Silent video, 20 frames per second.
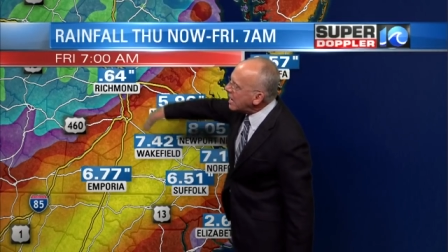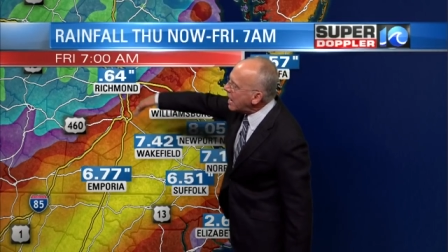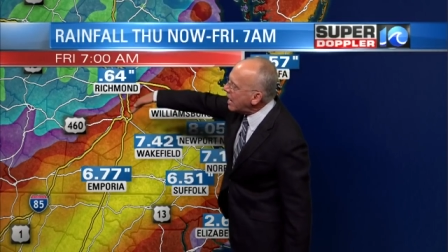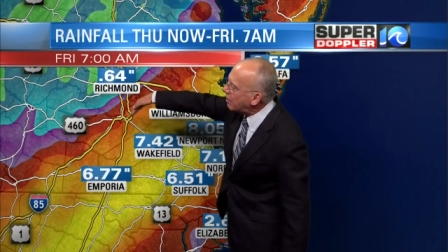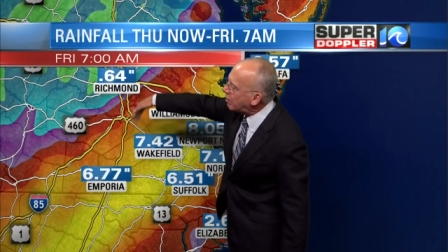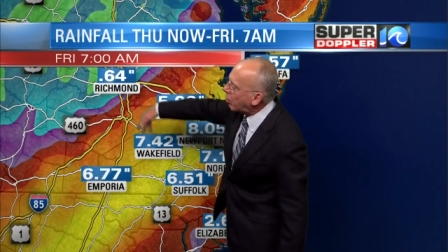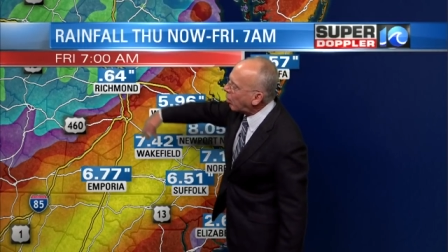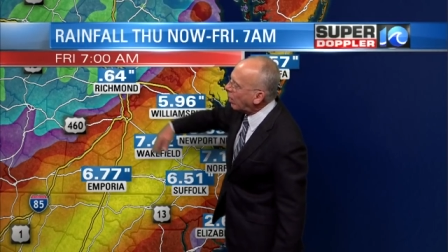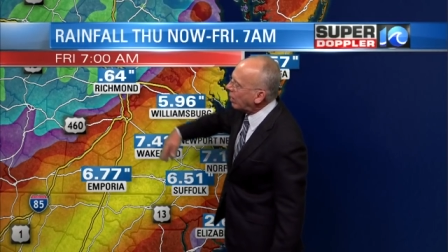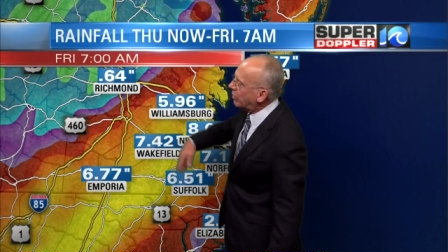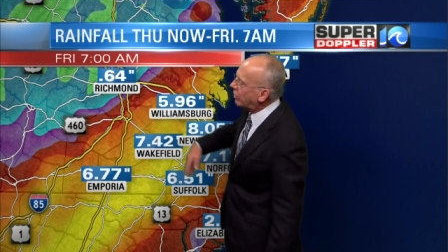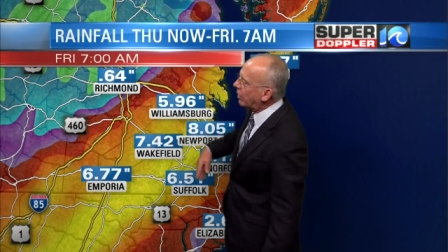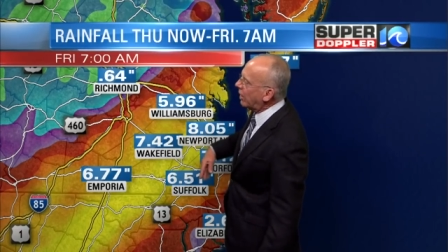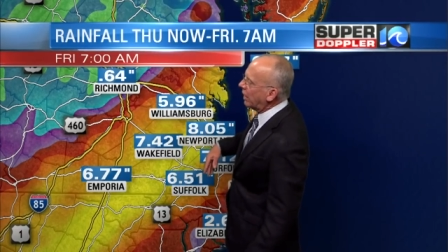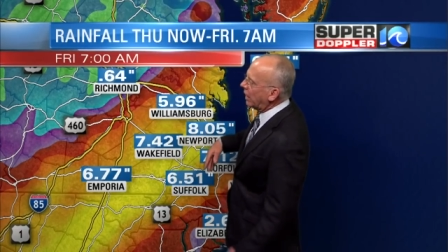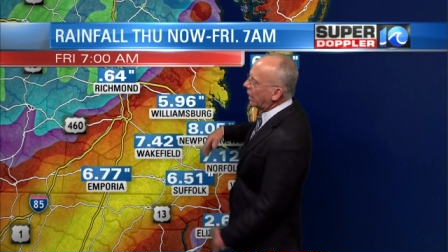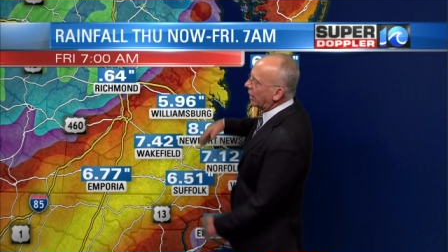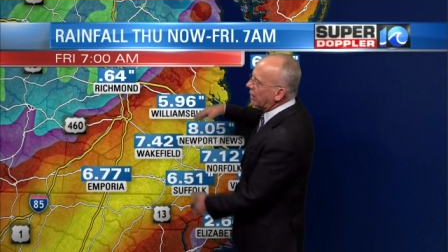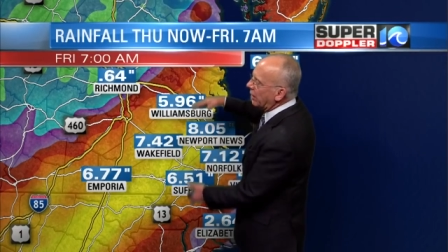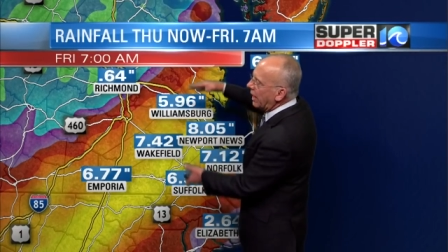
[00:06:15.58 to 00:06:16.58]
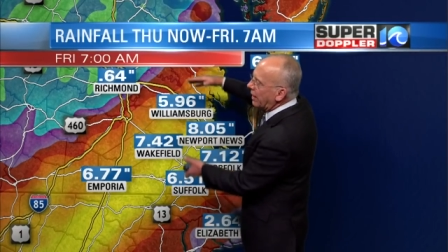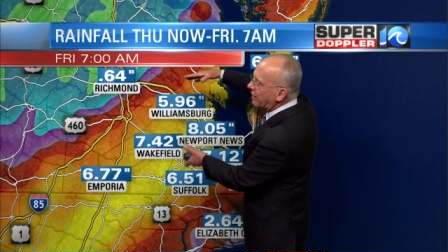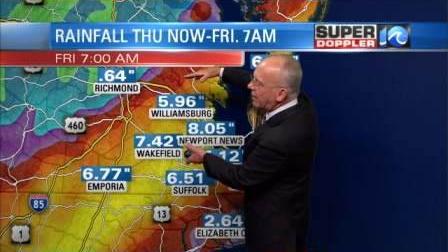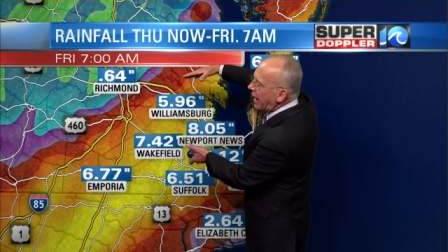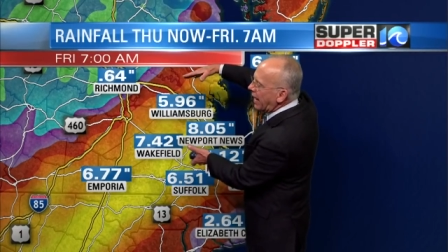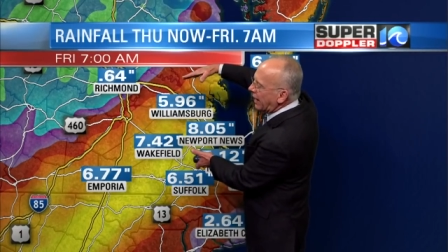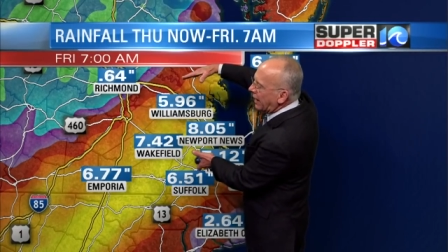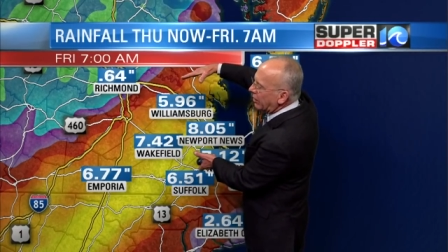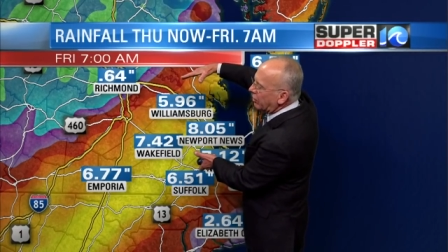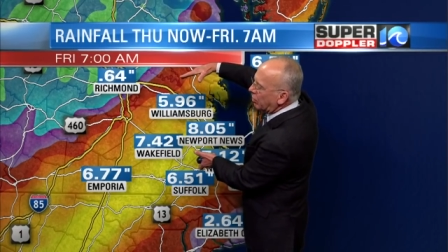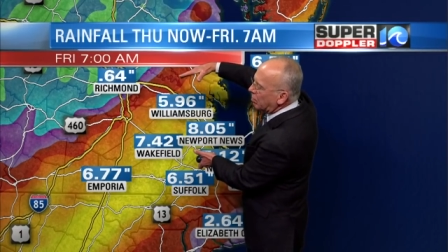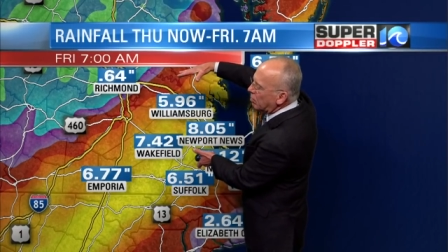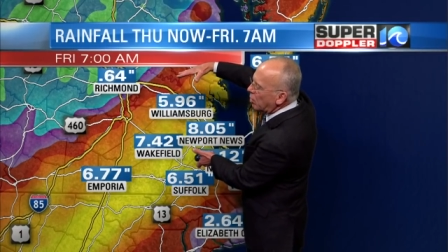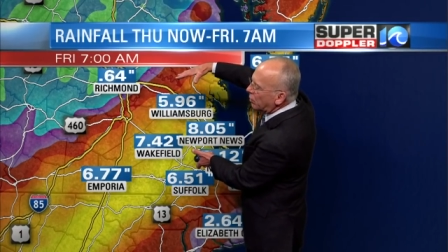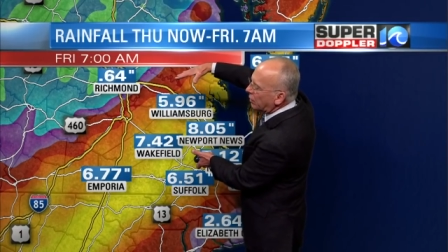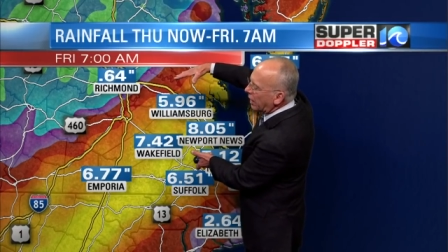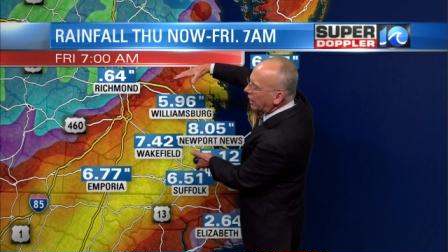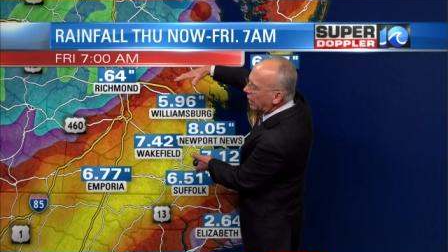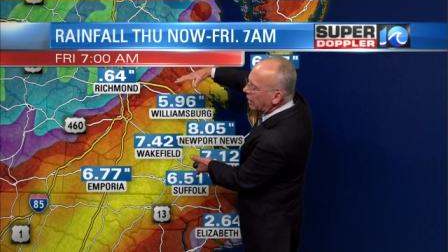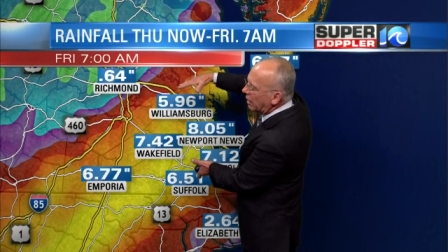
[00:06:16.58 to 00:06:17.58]
and points inland. And, and it's
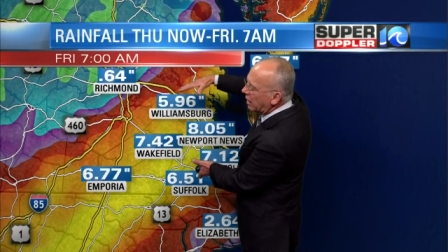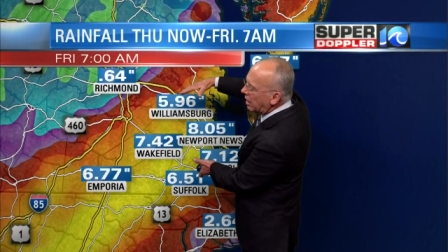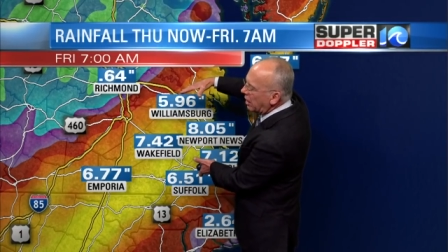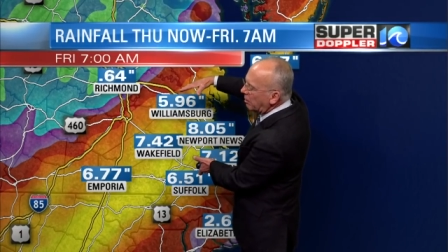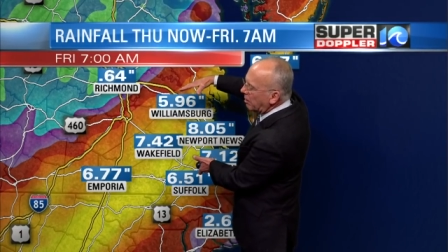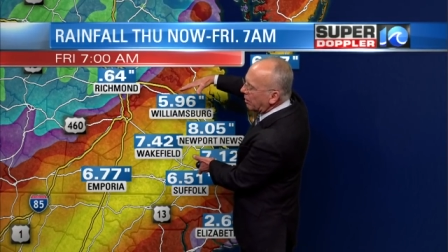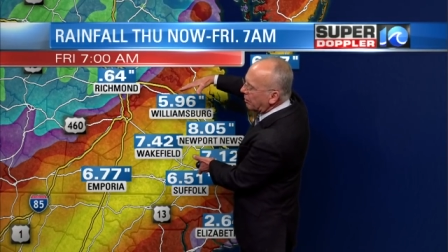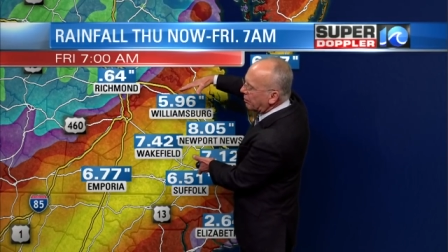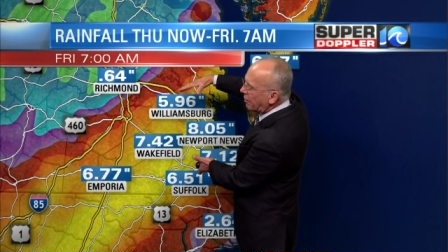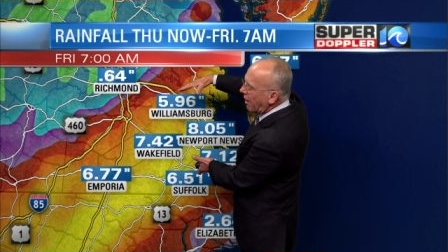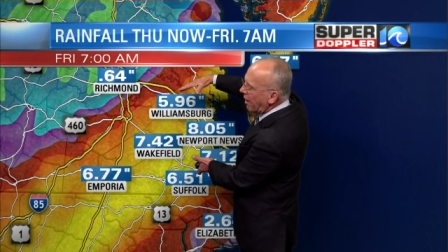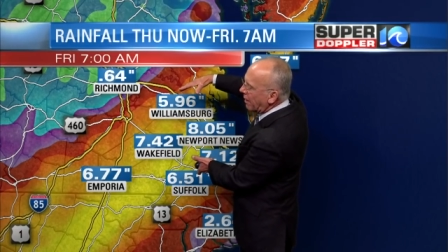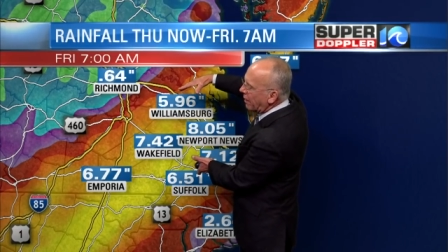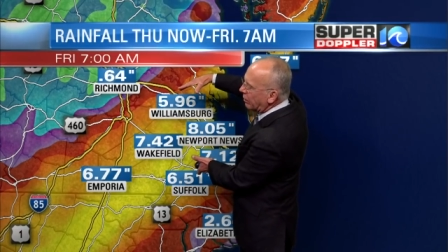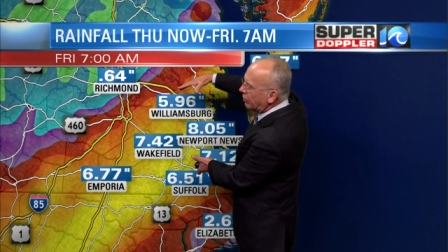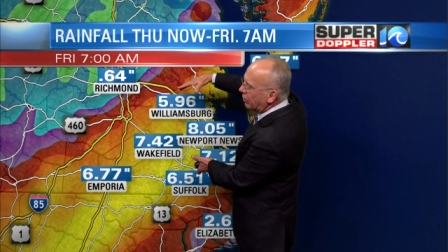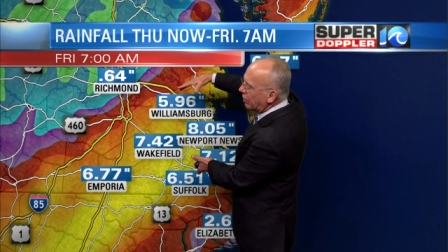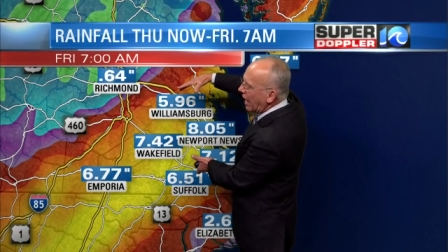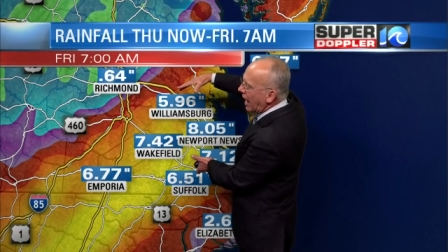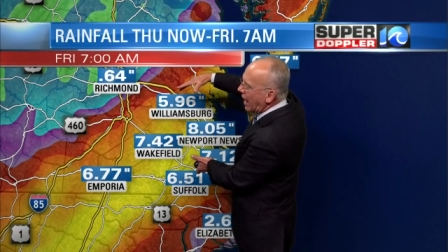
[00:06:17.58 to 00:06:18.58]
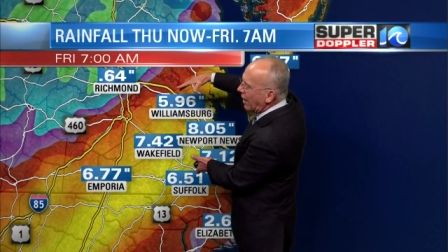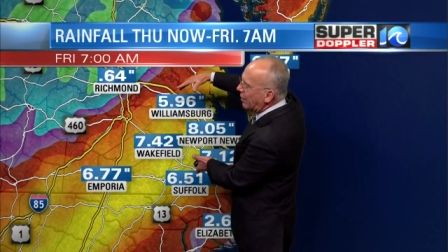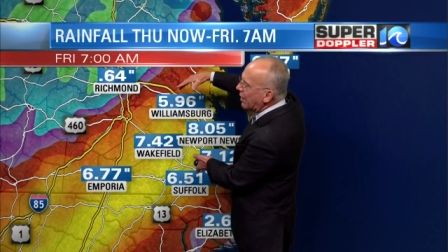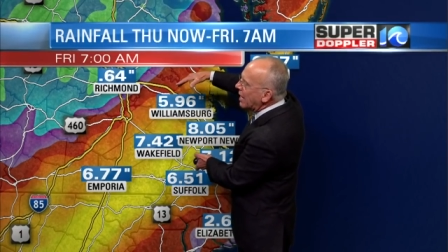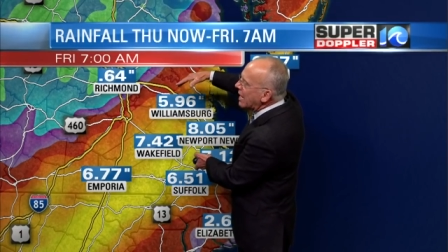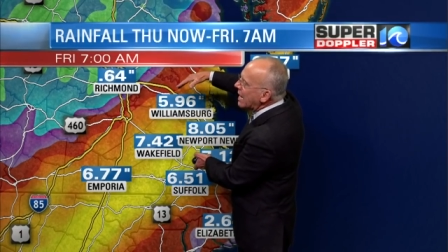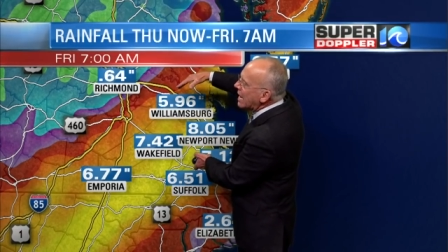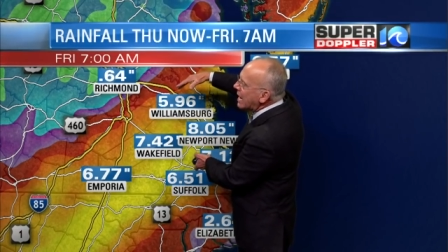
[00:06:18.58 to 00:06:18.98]
moved it a little bit farther south.